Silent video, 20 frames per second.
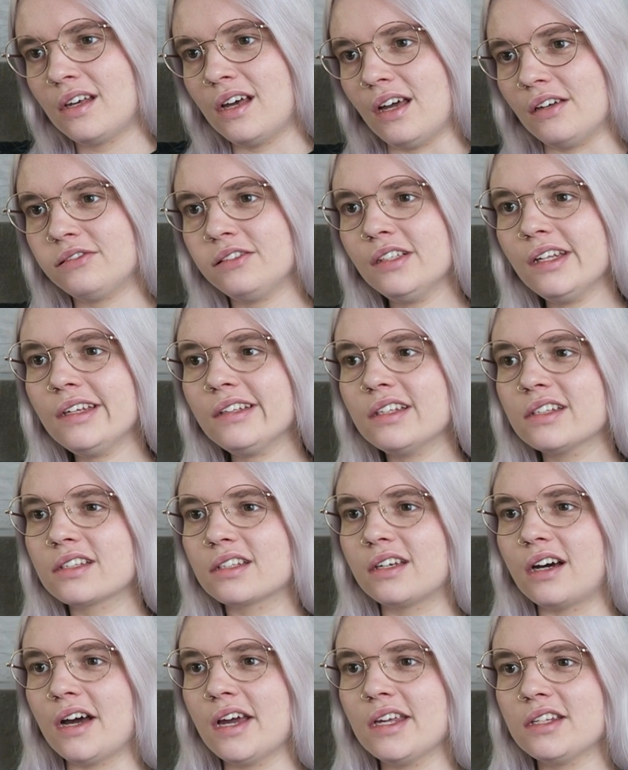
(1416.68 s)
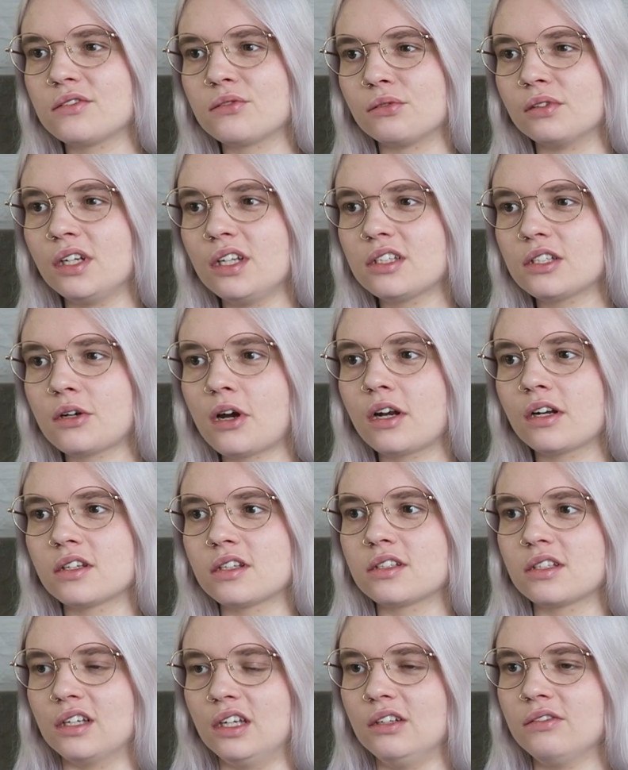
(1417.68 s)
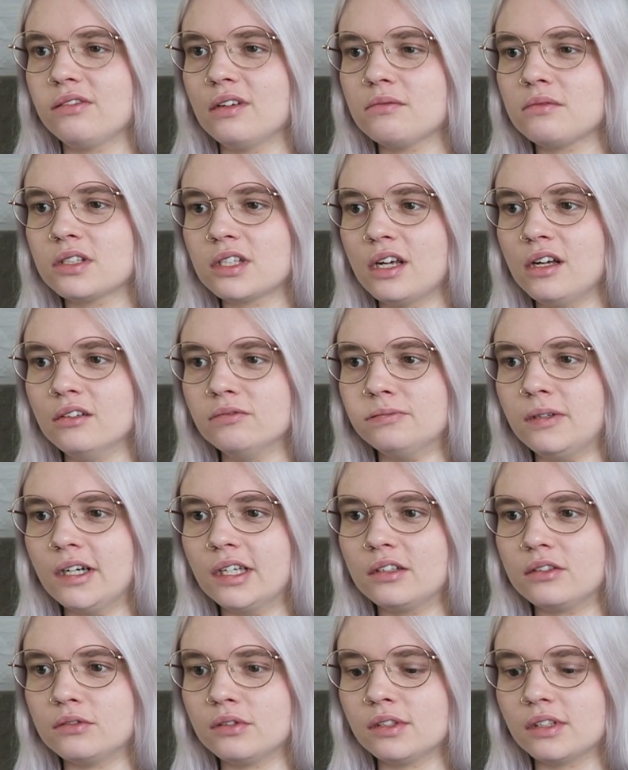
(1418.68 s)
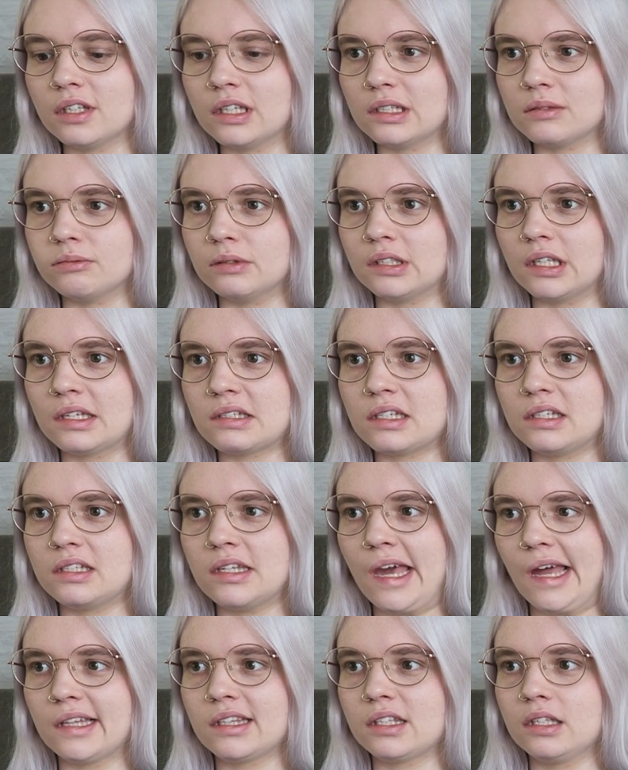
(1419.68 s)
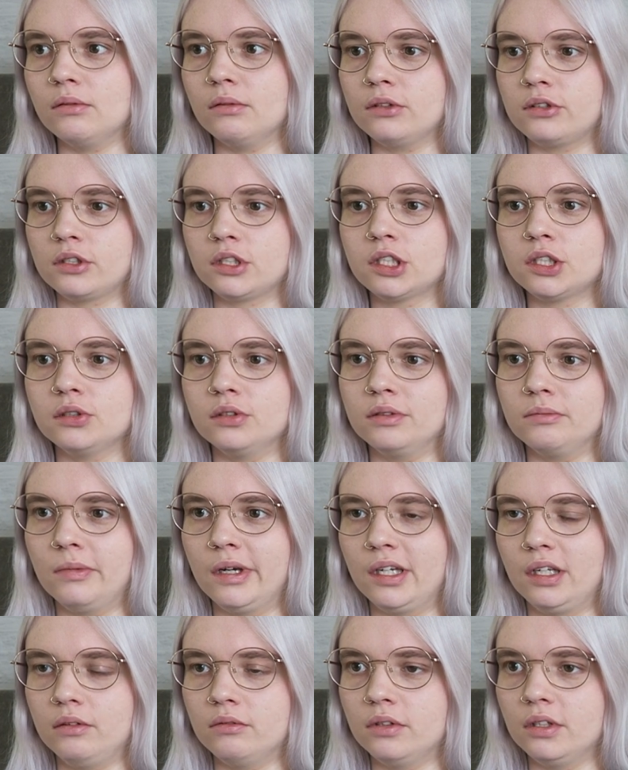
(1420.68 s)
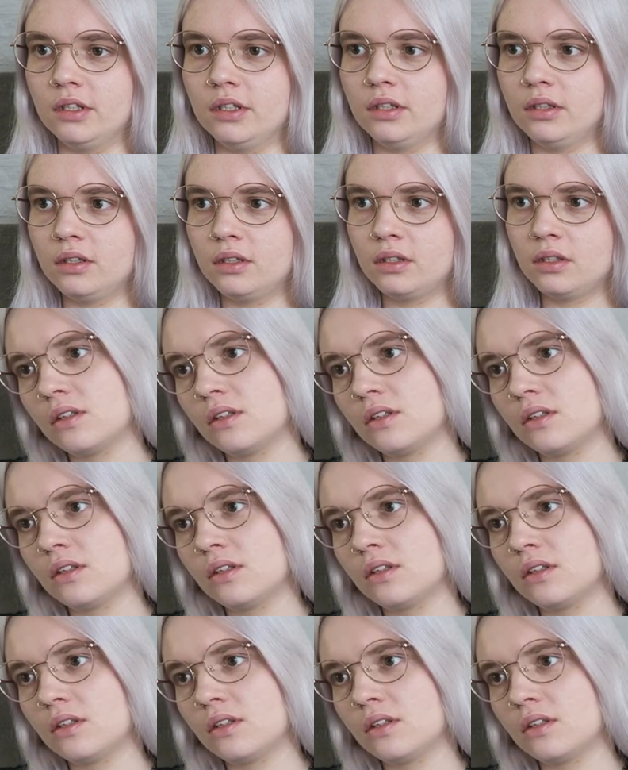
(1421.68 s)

I feel like this guy is really trying to save himself by doing this, but that in the end he will just shoot him anyway.